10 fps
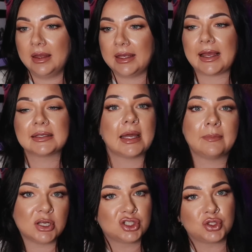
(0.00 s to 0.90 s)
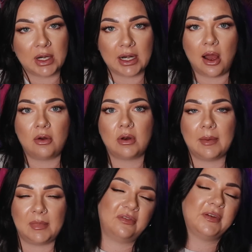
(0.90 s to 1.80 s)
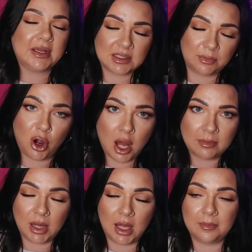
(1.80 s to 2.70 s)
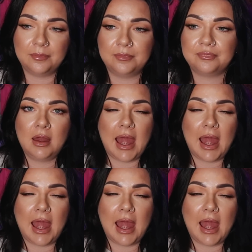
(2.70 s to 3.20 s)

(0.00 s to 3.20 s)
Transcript: yes, I'm going to sort it out. I'm going to fix the problem.